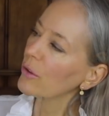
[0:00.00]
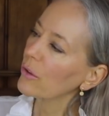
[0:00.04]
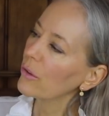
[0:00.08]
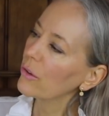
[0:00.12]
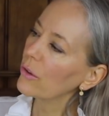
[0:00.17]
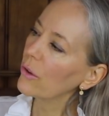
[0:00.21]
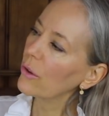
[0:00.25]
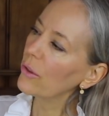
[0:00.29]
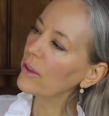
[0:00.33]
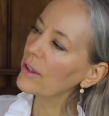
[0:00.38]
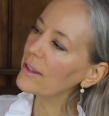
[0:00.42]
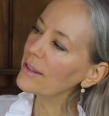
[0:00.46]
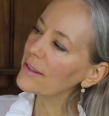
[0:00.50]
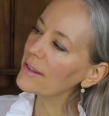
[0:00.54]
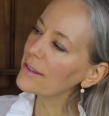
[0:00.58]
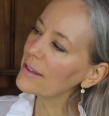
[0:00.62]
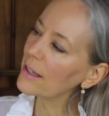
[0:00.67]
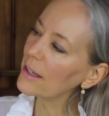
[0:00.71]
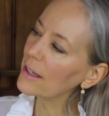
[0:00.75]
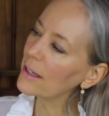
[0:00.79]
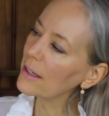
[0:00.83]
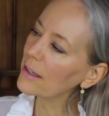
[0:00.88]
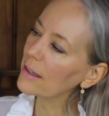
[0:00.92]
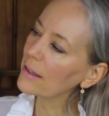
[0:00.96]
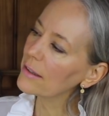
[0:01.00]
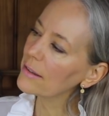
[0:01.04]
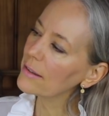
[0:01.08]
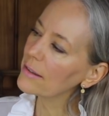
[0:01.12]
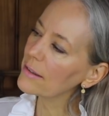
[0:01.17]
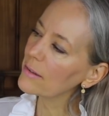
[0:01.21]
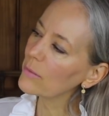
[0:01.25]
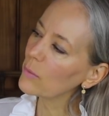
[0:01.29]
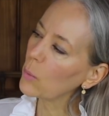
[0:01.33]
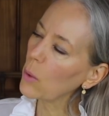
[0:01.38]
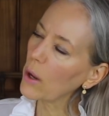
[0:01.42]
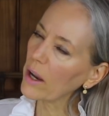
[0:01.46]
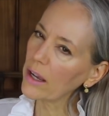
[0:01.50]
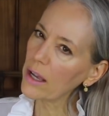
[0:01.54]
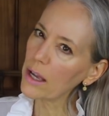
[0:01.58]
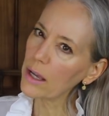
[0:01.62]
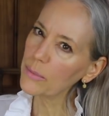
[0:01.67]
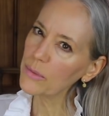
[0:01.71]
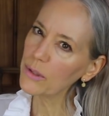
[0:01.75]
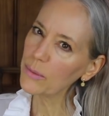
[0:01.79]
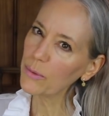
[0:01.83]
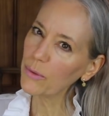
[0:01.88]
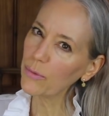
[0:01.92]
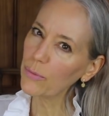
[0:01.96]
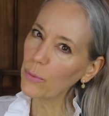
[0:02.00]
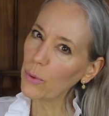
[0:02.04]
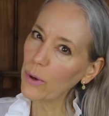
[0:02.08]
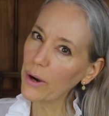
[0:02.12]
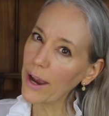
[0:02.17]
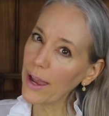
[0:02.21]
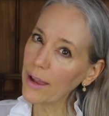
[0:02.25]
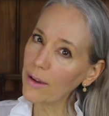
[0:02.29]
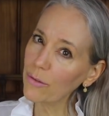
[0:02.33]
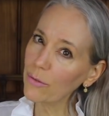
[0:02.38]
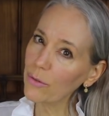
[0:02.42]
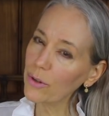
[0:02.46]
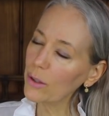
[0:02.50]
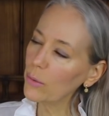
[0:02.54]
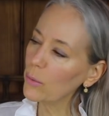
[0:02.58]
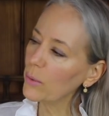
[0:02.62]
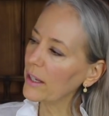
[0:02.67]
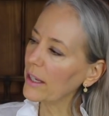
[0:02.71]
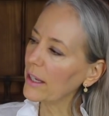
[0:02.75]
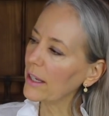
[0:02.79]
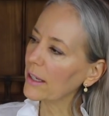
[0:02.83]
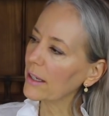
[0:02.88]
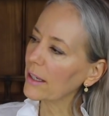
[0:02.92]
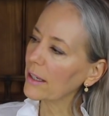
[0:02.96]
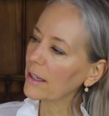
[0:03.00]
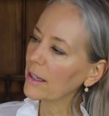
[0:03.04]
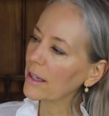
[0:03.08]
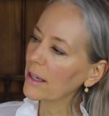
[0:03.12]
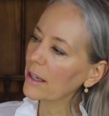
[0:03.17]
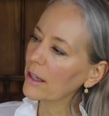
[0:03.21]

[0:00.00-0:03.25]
So this is what comes before every week.